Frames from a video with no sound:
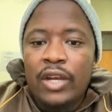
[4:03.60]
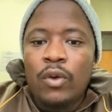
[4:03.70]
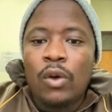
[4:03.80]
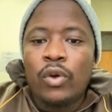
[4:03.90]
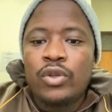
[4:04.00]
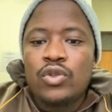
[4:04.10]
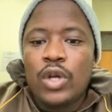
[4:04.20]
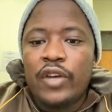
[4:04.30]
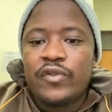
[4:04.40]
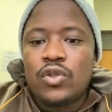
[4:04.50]
we are going to
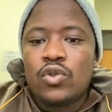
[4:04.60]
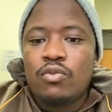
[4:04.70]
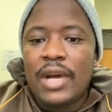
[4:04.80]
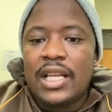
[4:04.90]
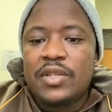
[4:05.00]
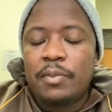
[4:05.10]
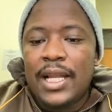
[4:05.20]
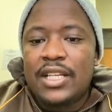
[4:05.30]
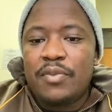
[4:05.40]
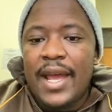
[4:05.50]
have 2
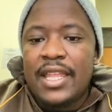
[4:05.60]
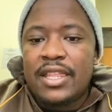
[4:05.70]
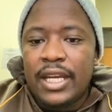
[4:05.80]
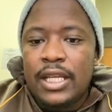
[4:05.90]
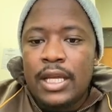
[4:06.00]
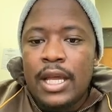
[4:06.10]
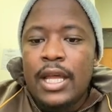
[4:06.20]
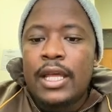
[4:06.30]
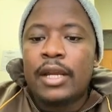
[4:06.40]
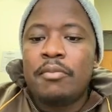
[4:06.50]
multiplied by 3.
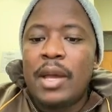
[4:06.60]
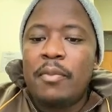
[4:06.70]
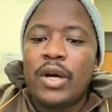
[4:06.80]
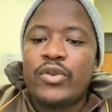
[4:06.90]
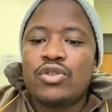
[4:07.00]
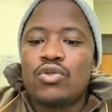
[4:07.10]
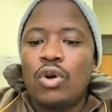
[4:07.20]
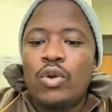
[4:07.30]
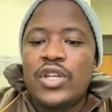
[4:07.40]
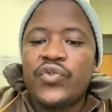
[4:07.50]
Remember, we should
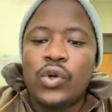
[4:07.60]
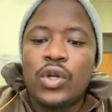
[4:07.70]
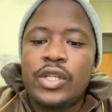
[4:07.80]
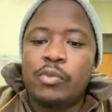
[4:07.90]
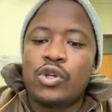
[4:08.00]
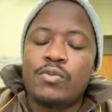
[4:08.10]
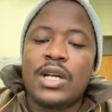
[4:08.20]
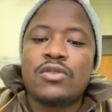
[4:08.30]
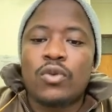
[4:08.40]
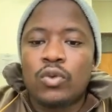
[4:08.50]
always follow the
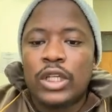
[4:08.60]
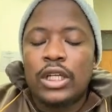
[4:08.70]
BODMAS rule.